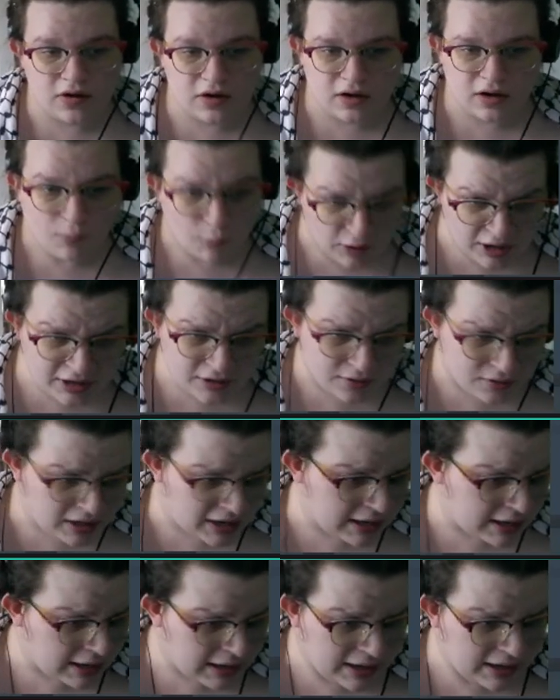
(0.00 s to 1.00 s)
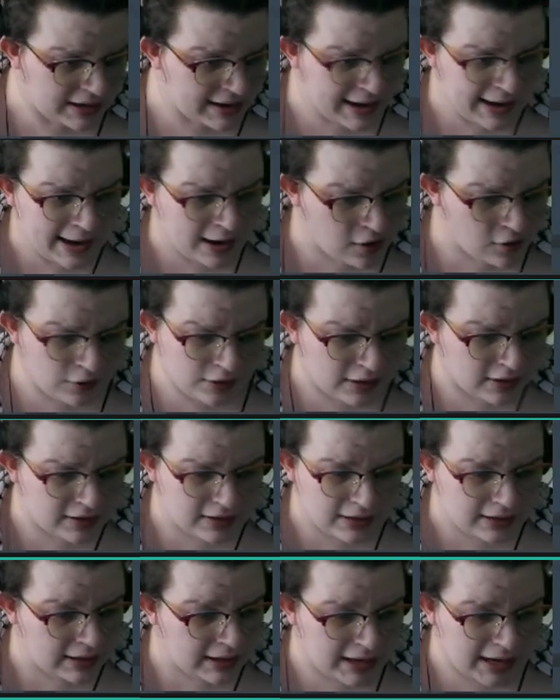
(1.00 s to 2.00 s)
When you get a KO, you
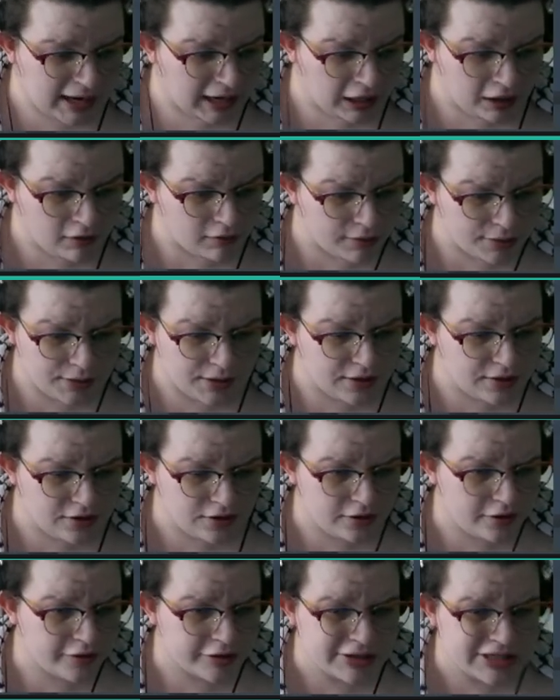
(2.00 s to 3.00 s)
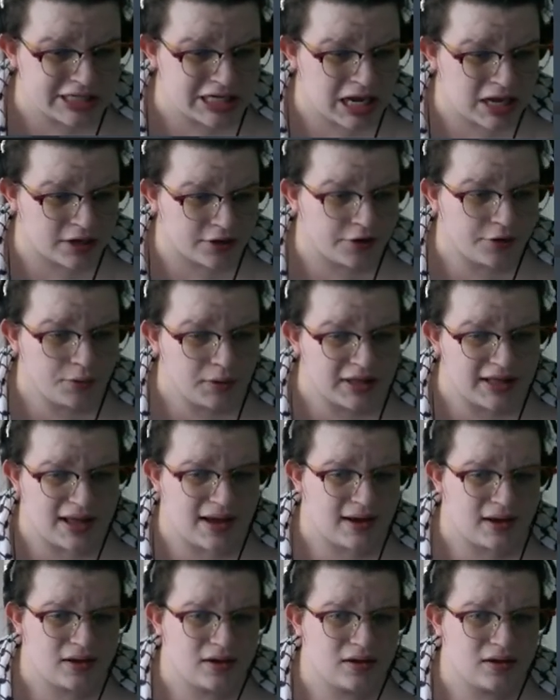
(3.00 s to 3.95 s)
get health. You're just not doing that.